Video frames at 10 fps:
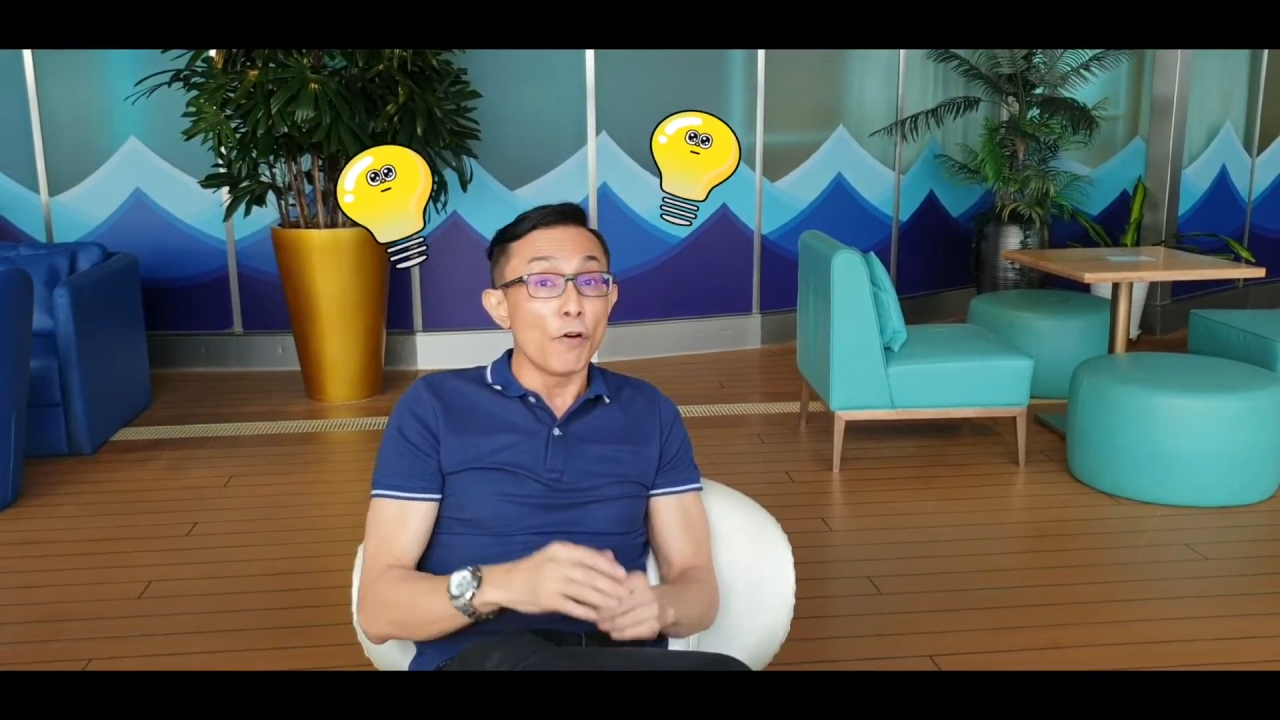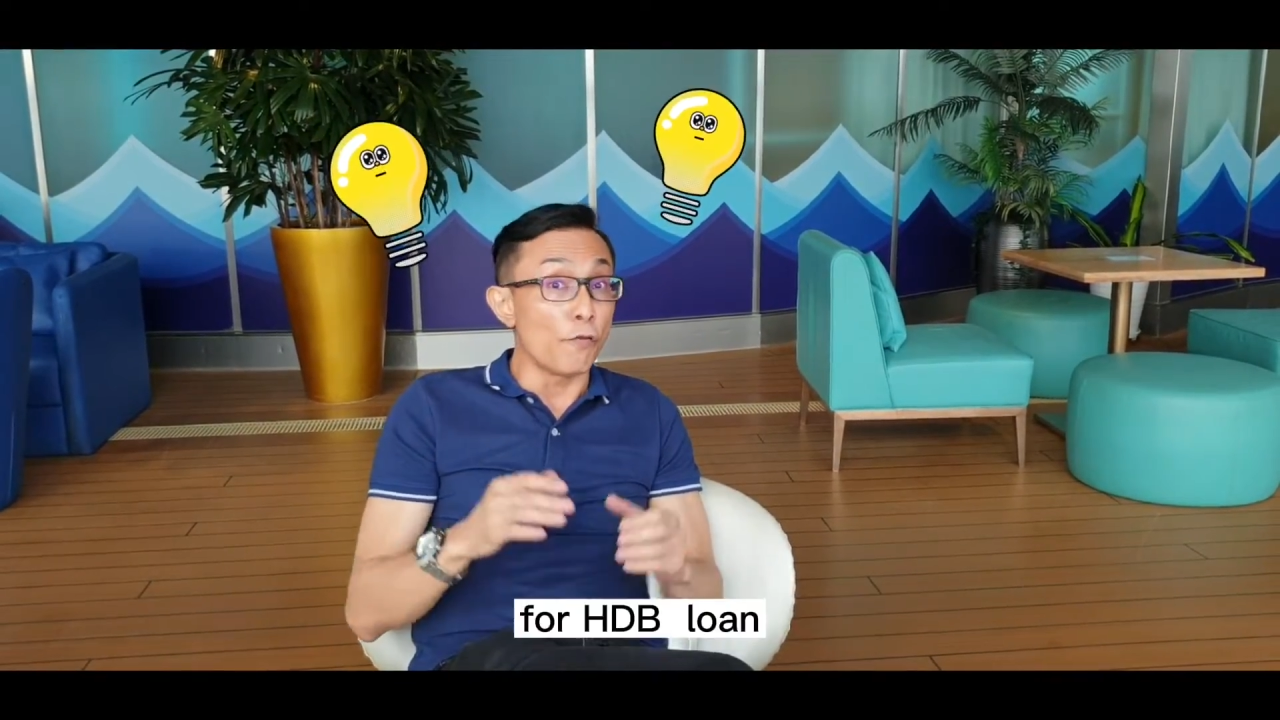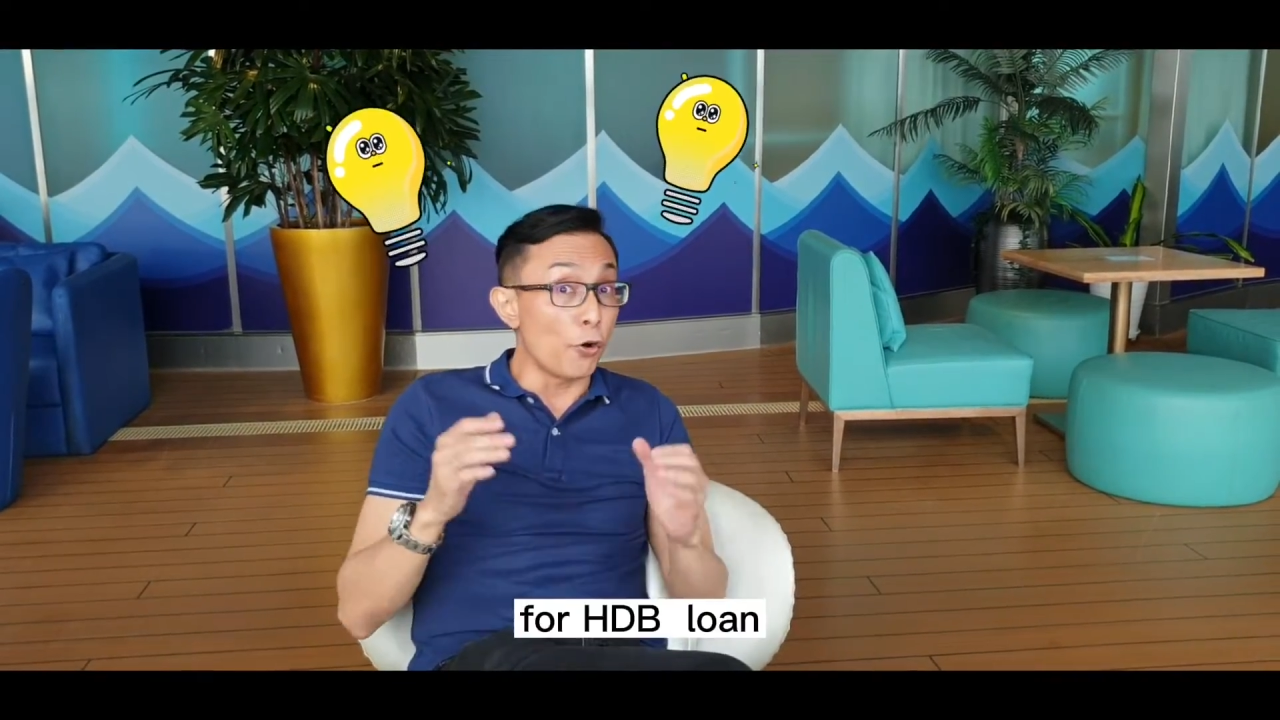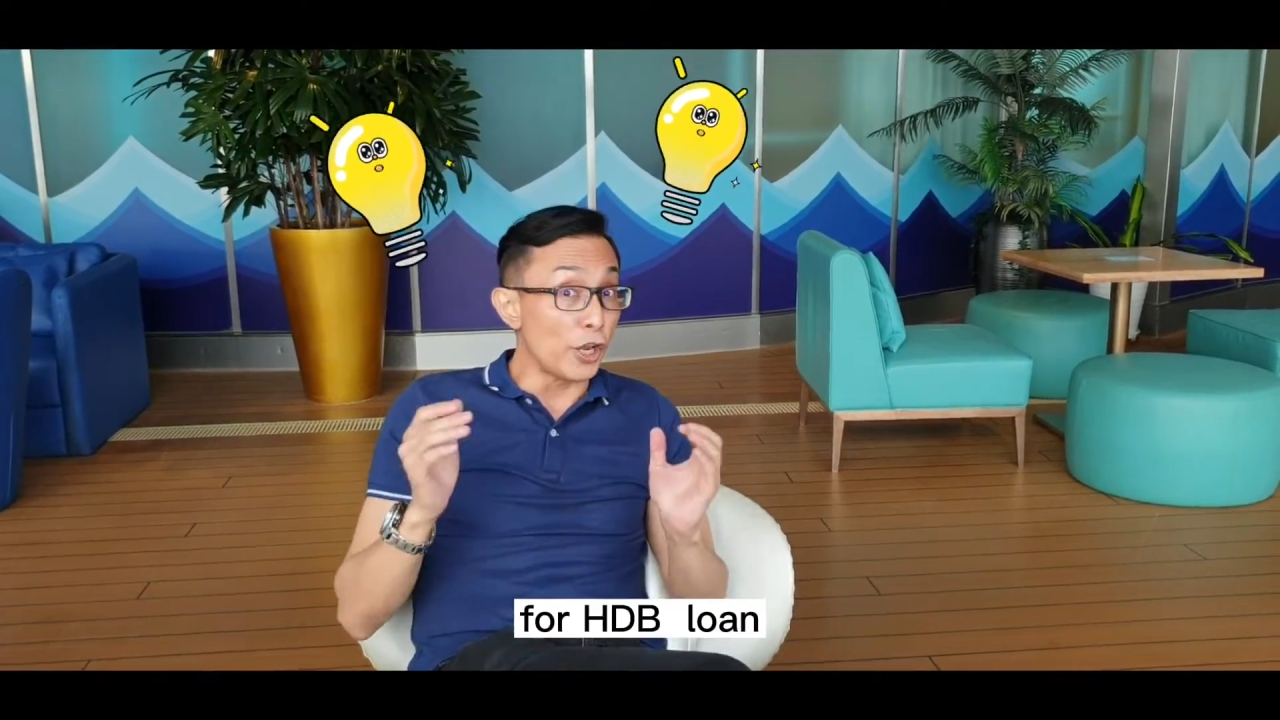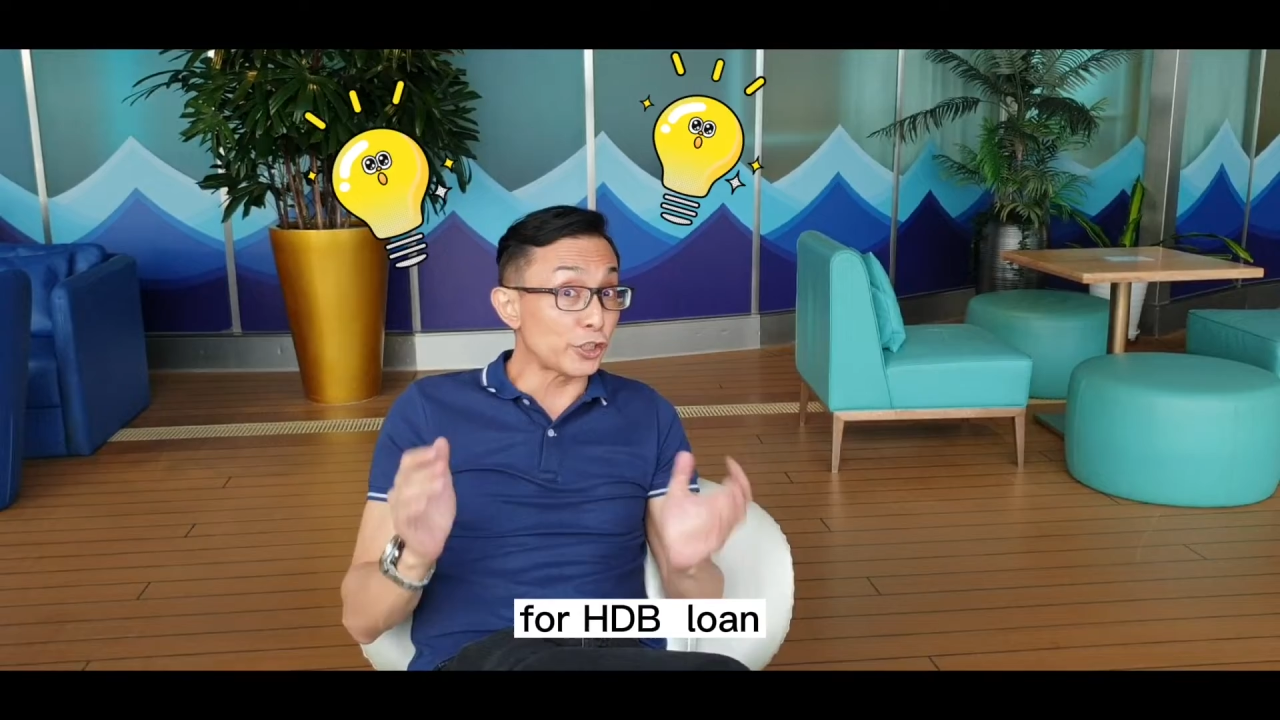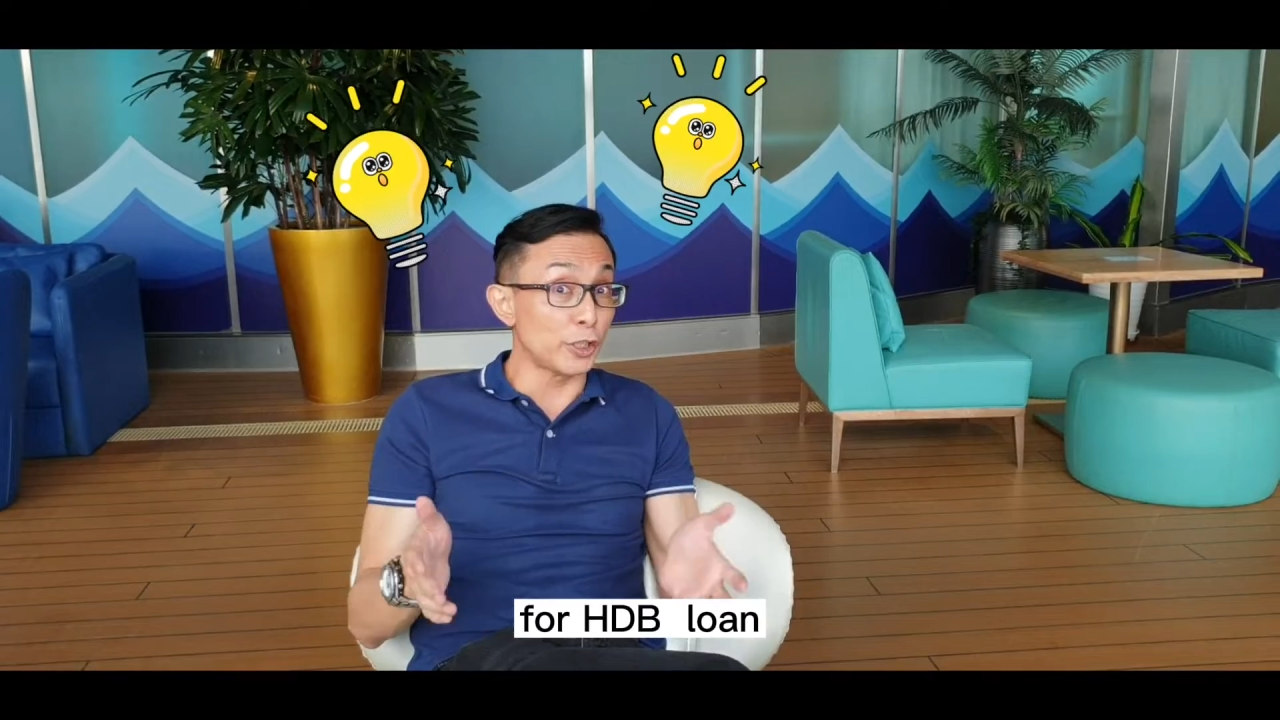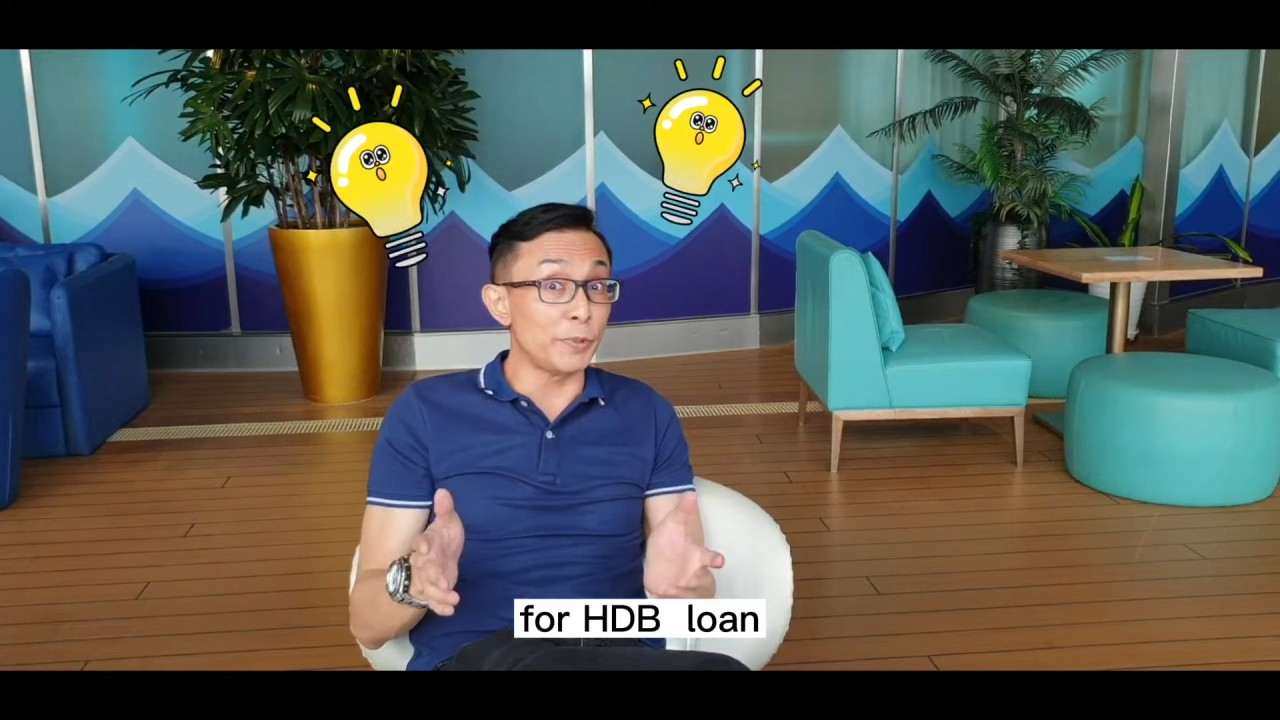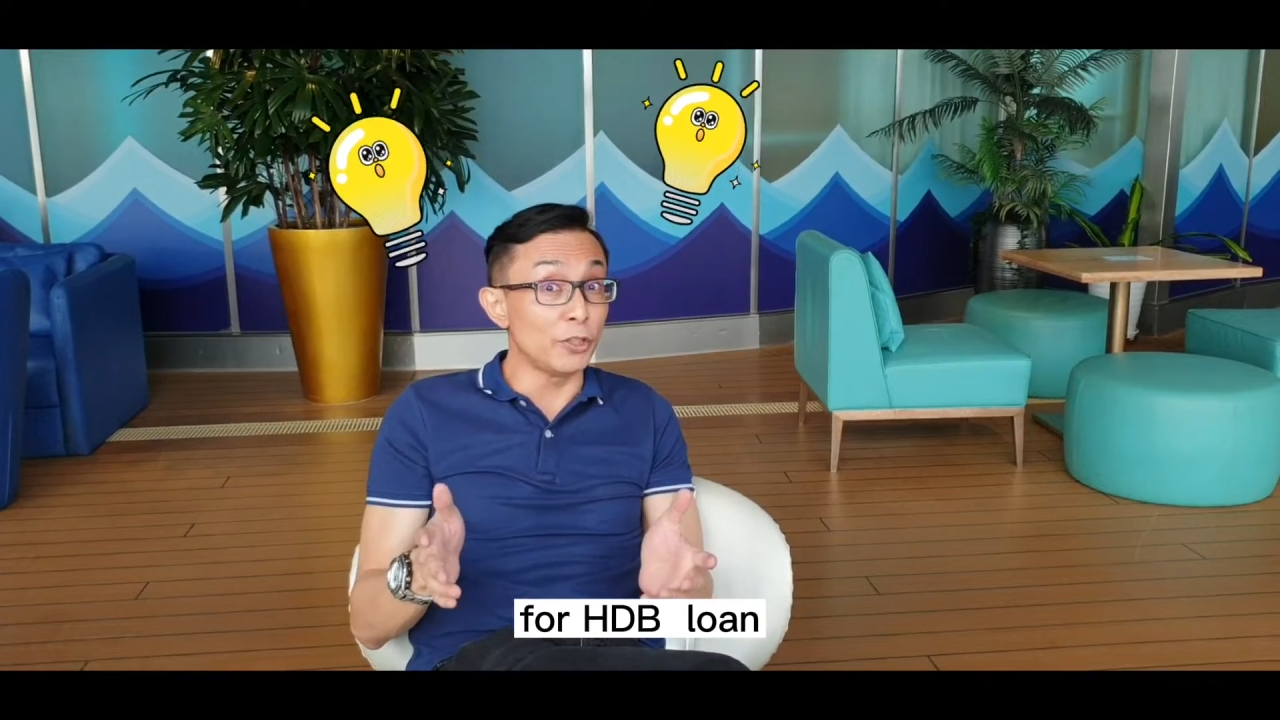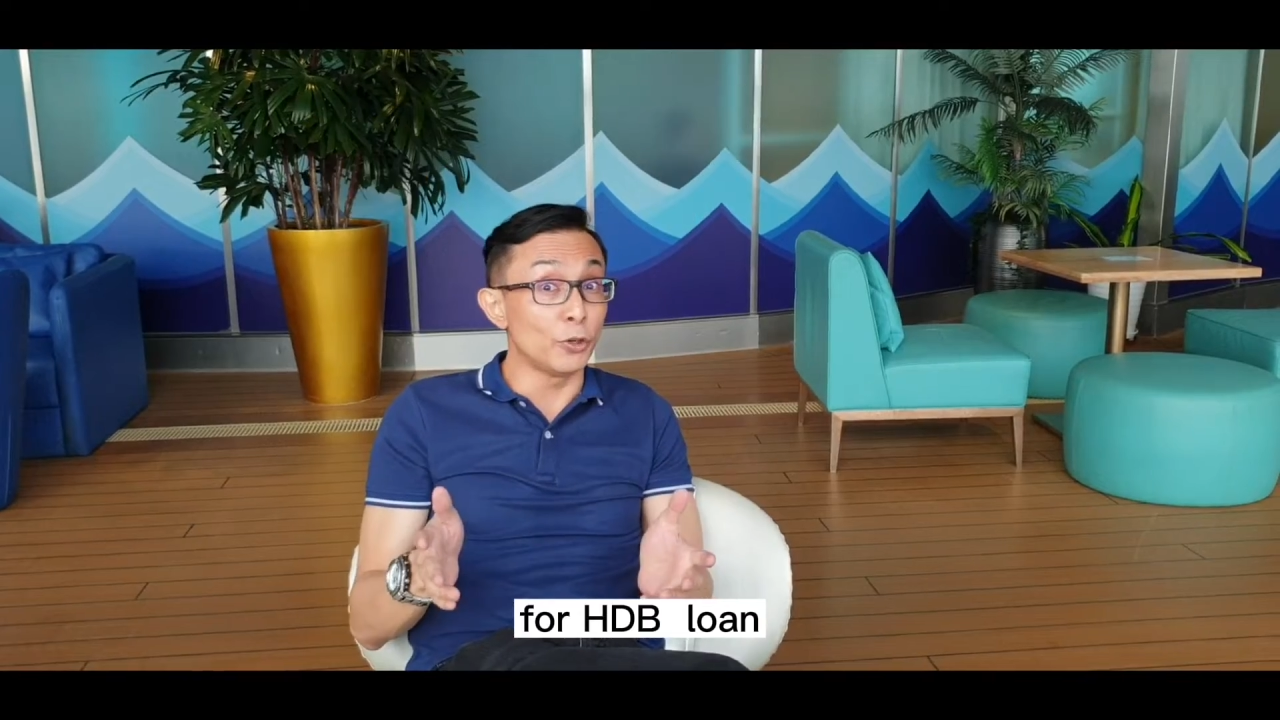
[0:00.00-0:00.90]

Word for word: For HDB